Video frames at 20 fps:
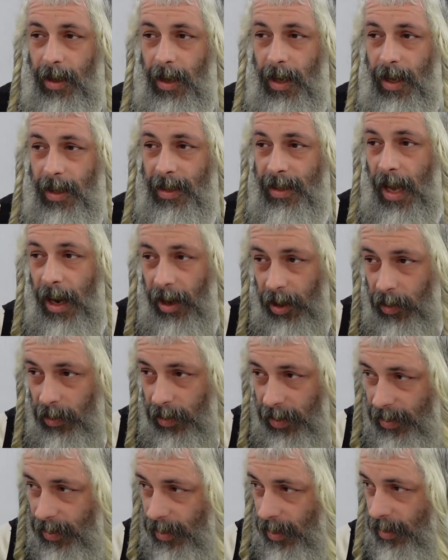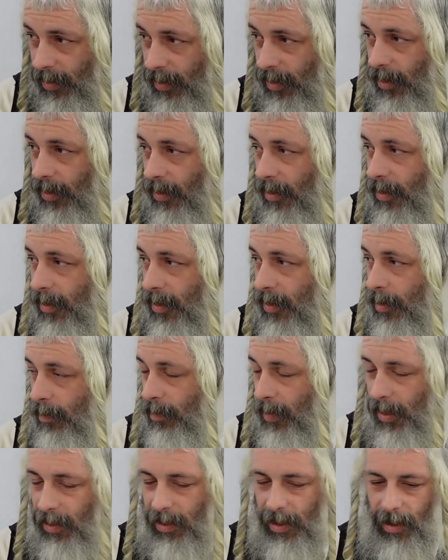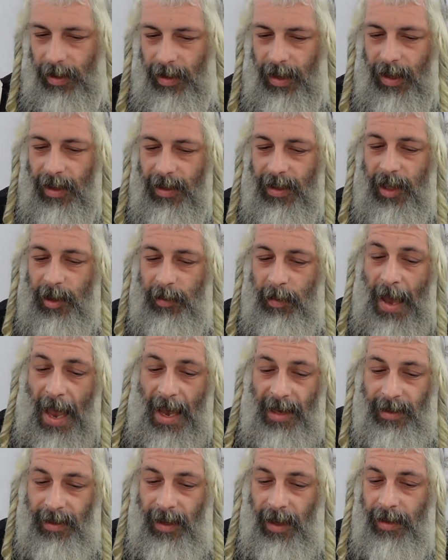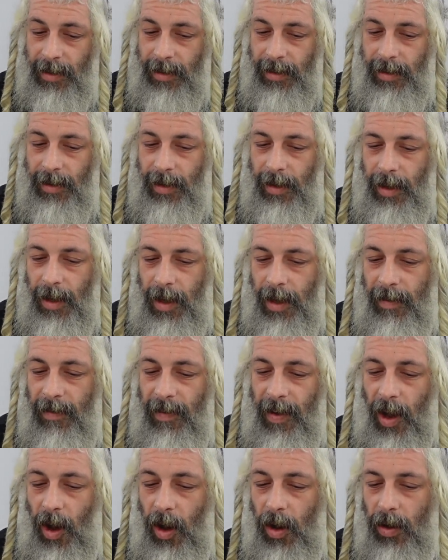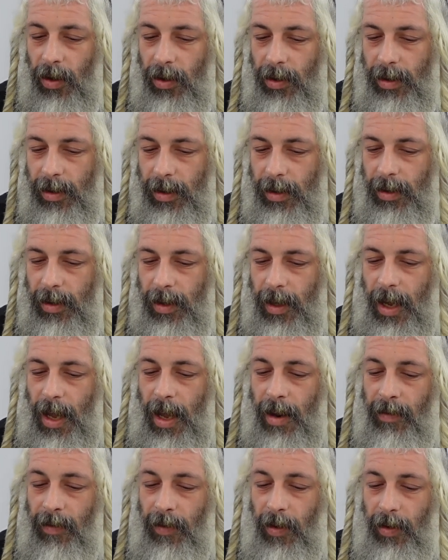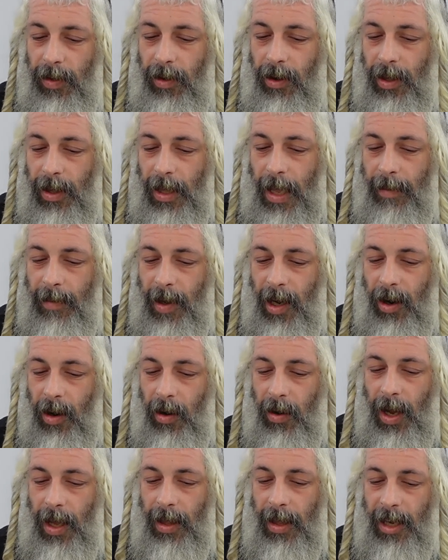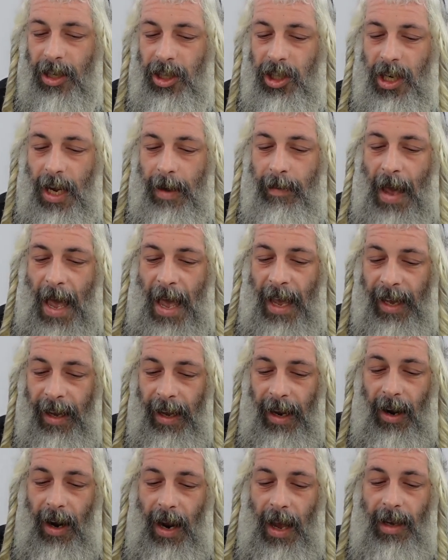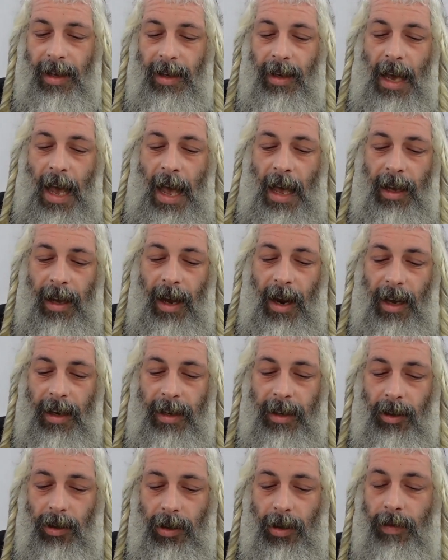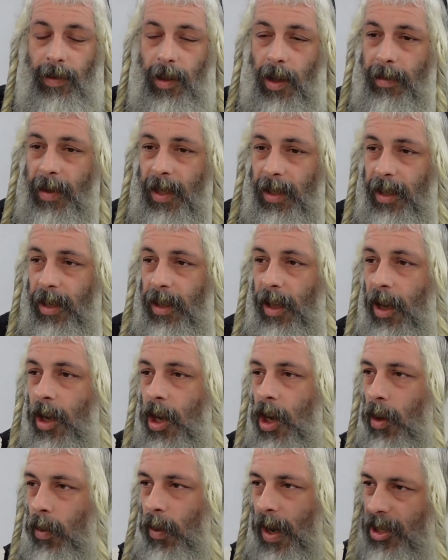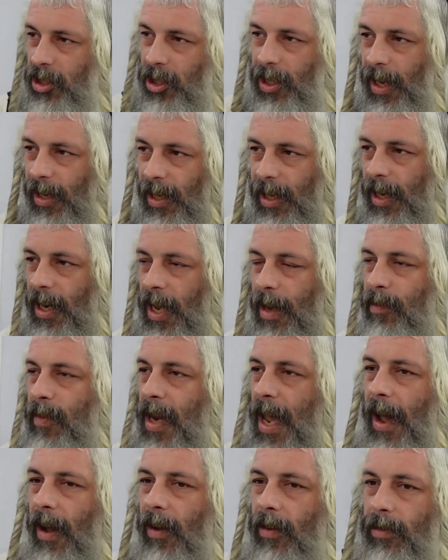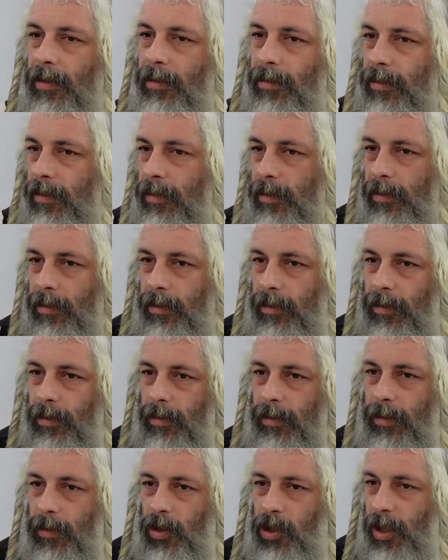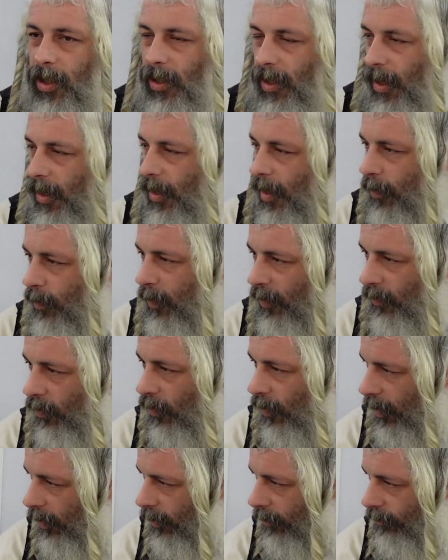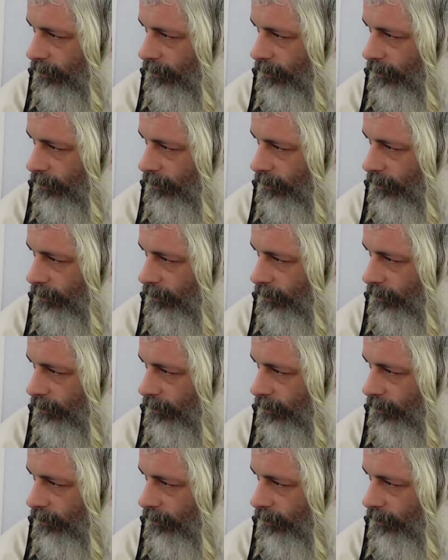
it's not a coincidence here, this is a big deal that it says past tense. Ve'od, and further, lama kara la shem acher hakilkov la mitchila. Why is she getting a name now? She didn't get a name before?